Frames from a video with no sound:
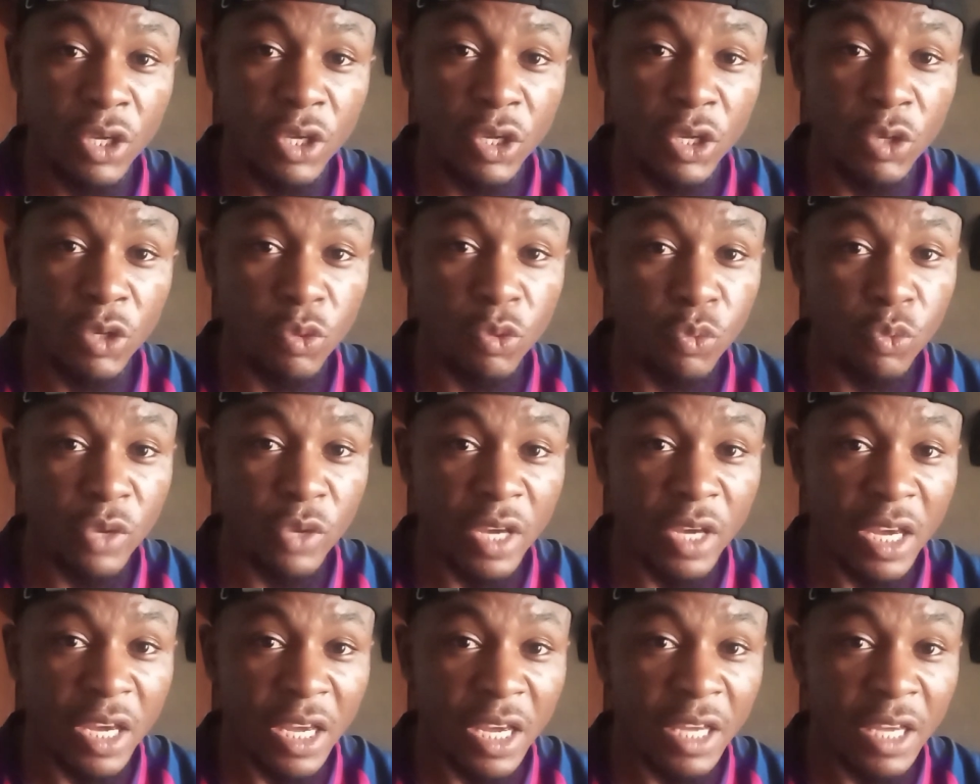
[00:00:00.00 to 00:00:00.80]
in
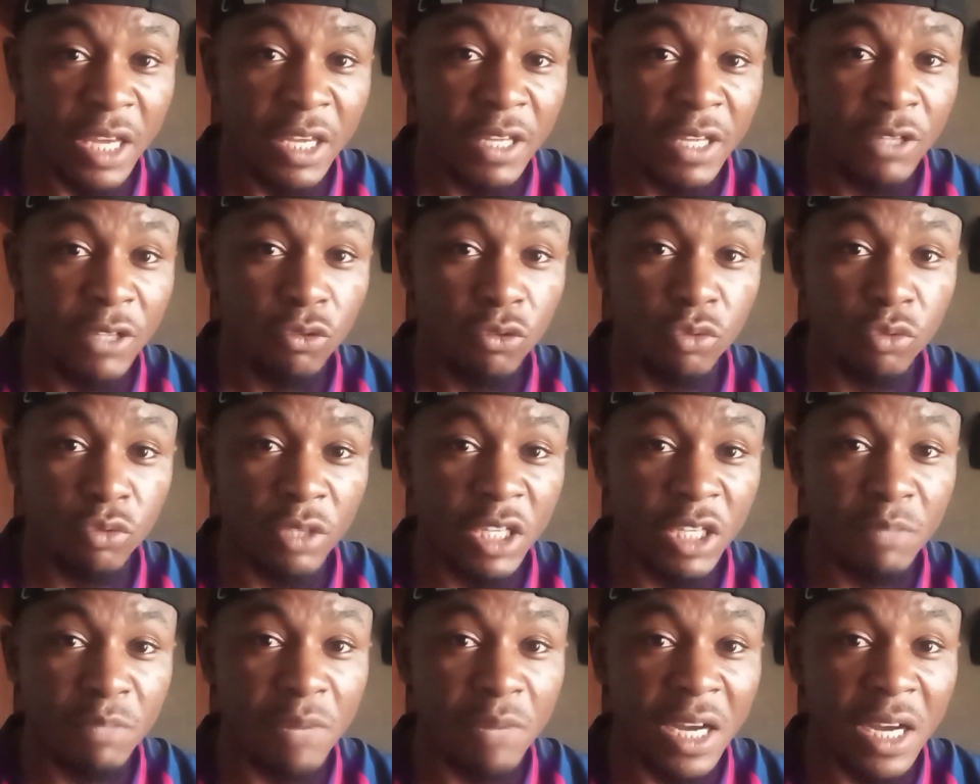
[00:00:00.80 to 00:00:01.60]
where
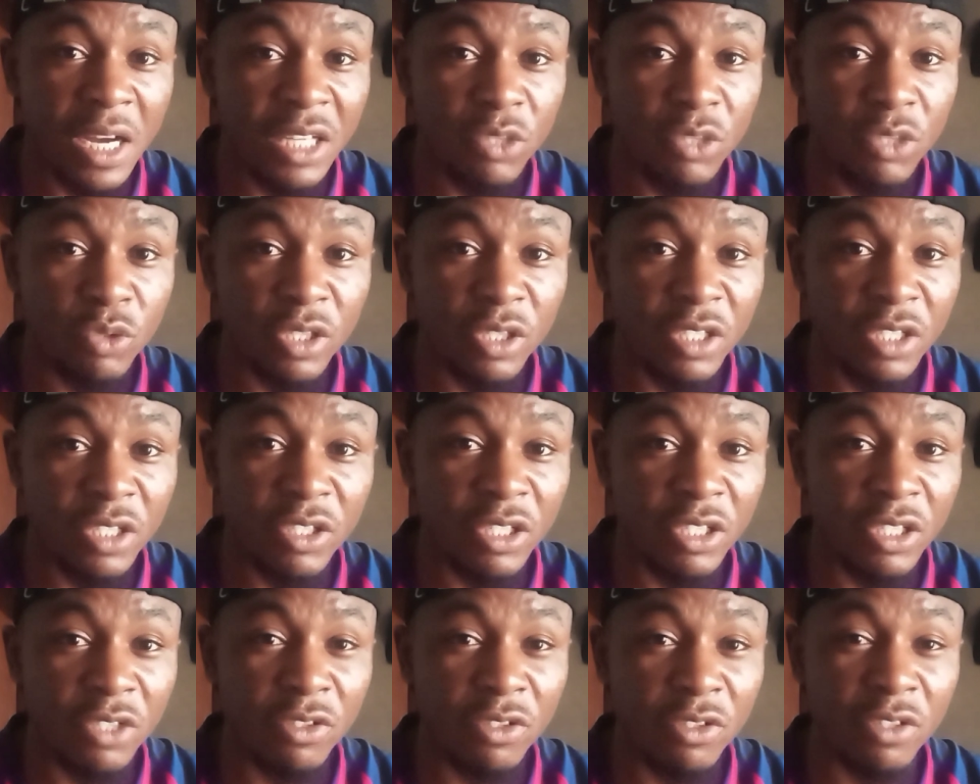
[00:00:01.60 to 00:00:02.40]
today's match is,
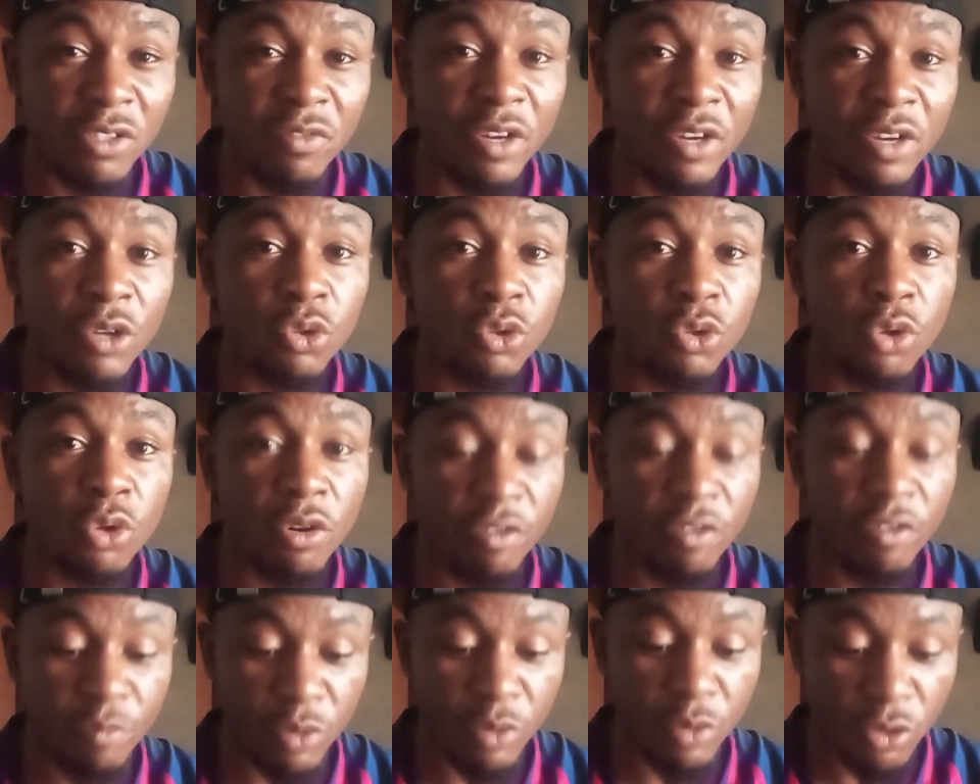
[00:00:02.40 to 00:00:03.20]
is, is very
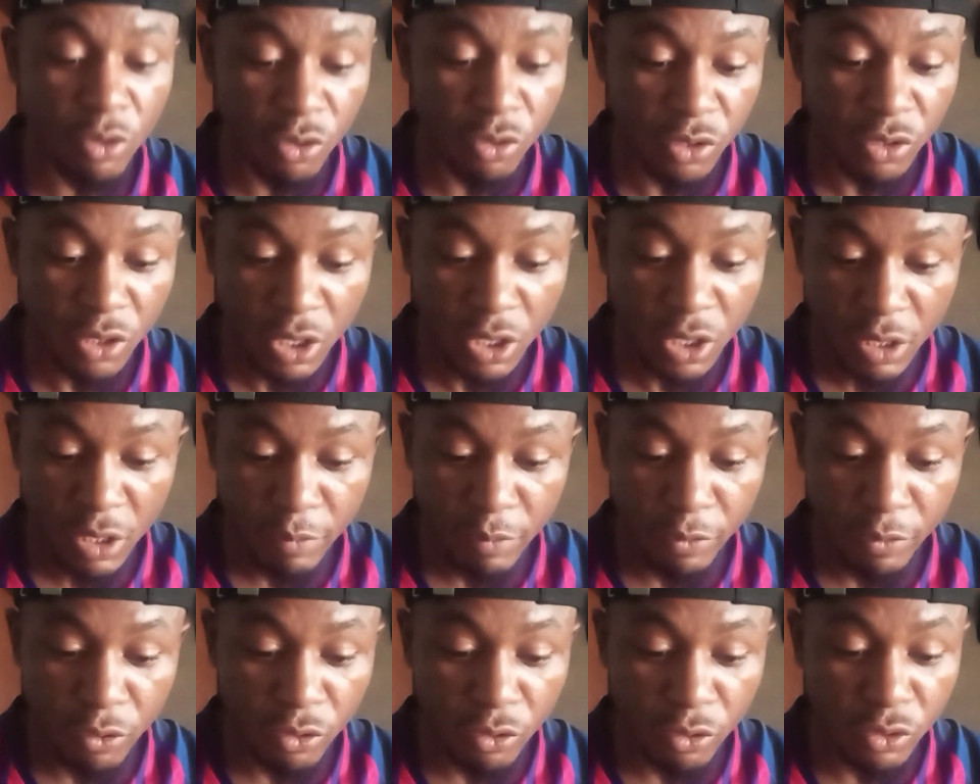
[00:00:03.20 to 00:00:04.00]
tough because
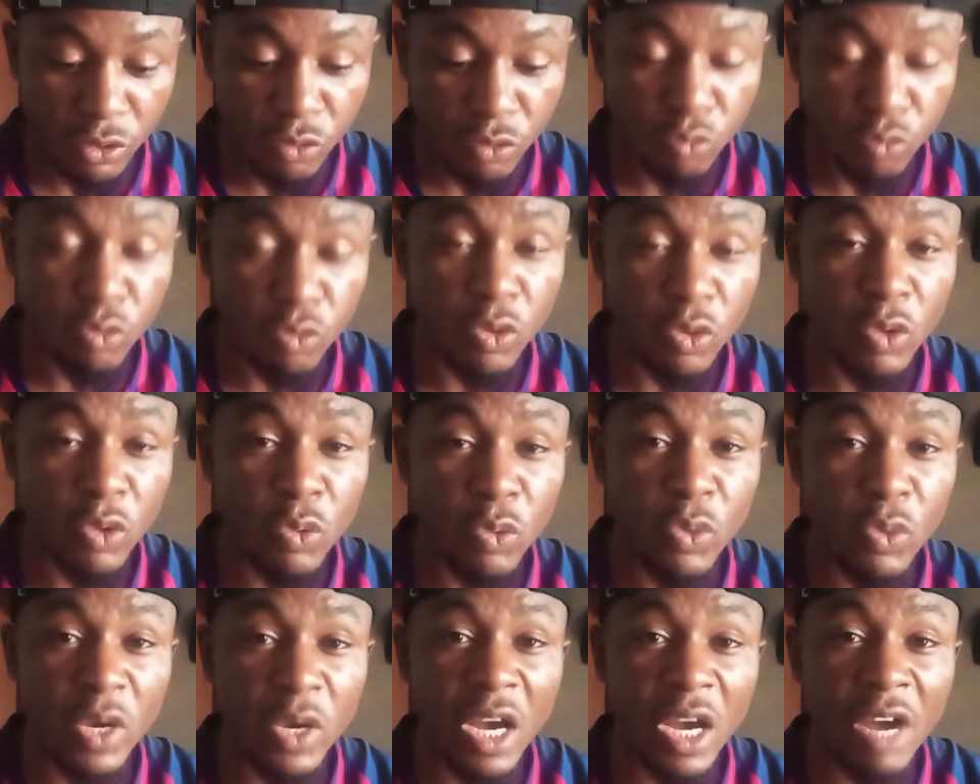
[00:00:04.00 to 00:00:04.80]
because we,
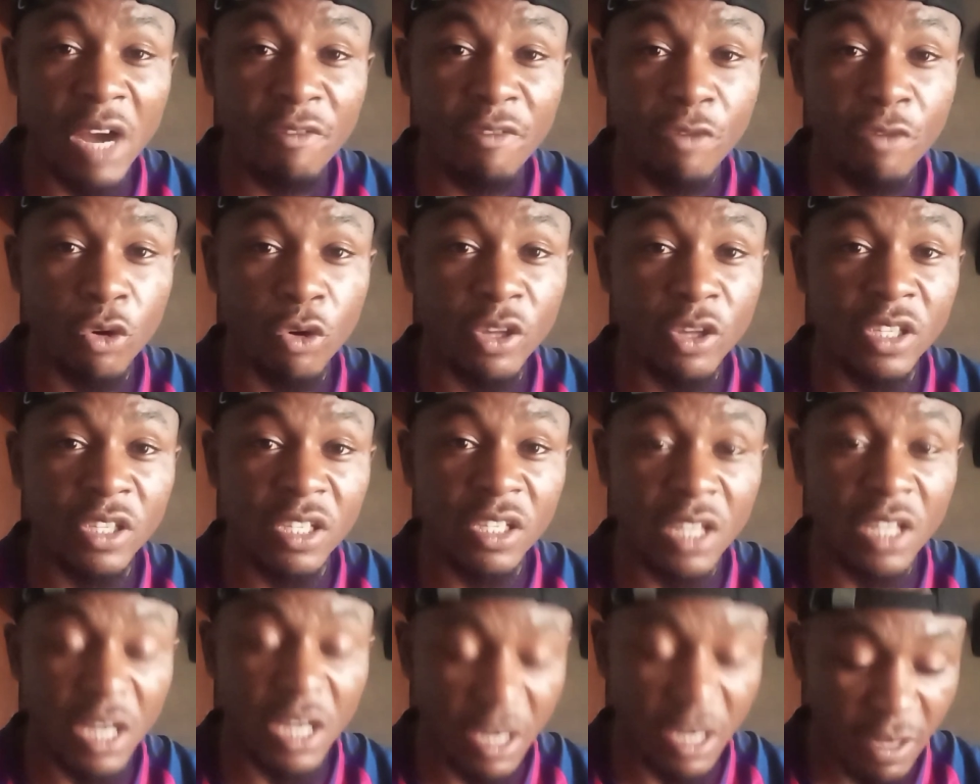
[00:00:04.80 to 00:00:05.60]
we have
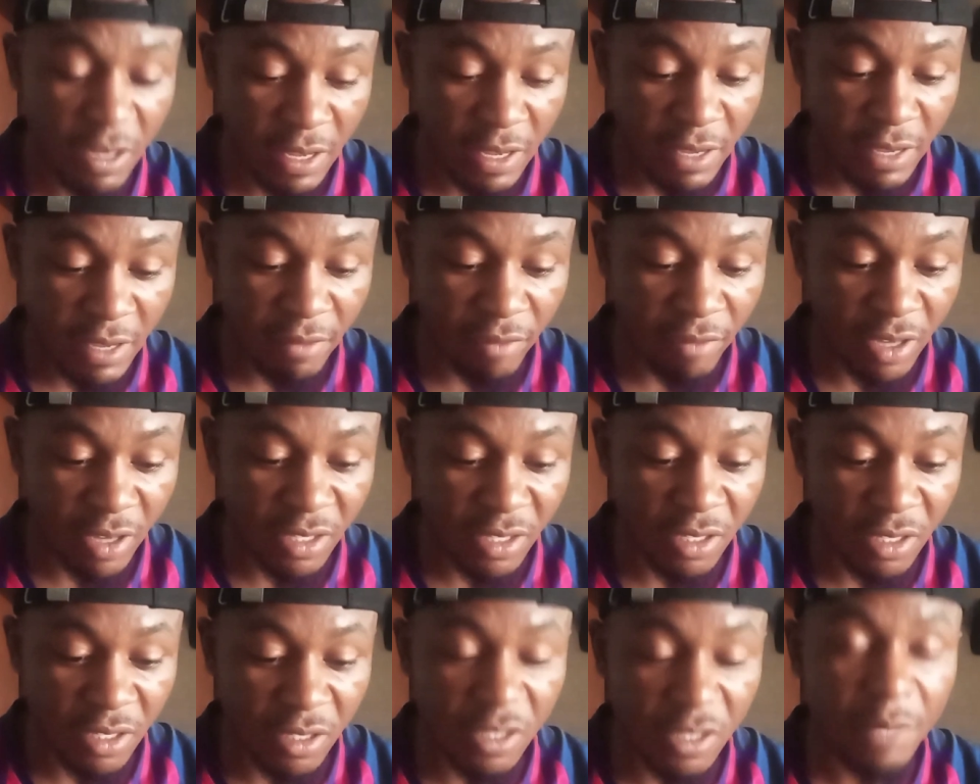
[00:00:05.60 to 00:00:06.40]
Fiorentina
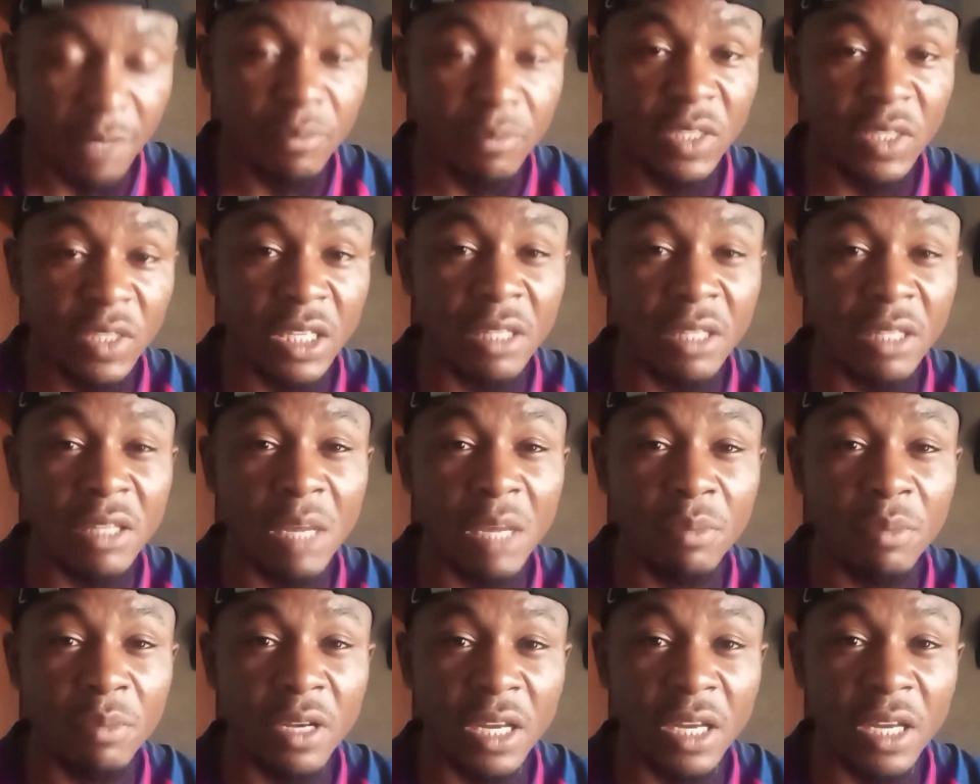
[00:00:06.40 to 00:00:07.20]
versus
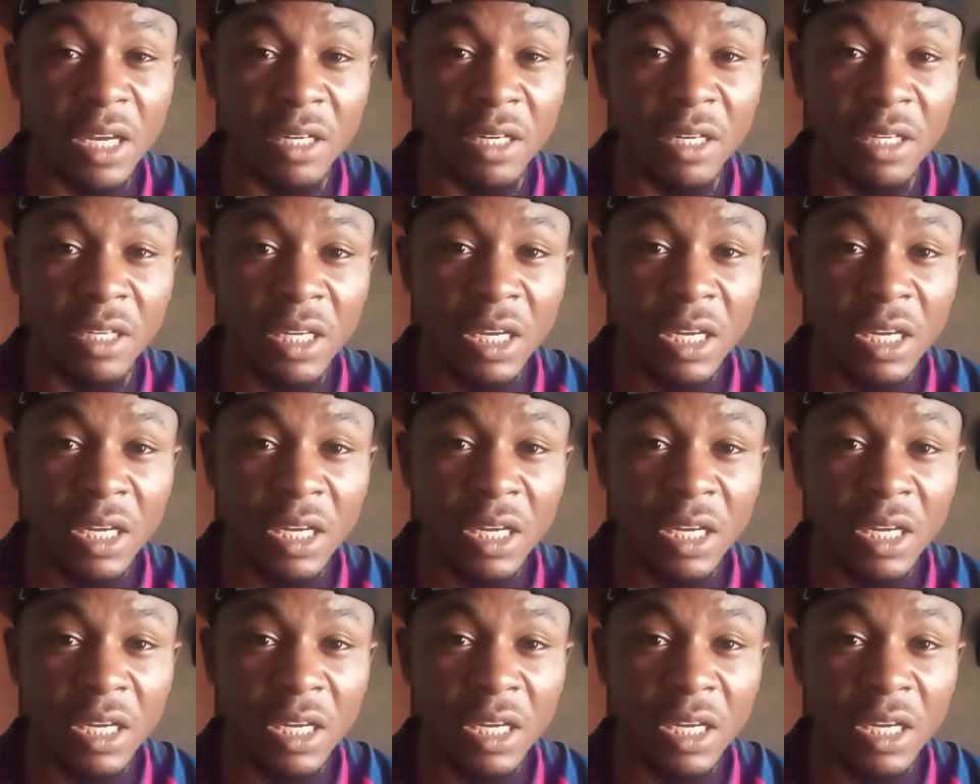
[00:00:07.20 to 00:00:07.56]
Inter Milan.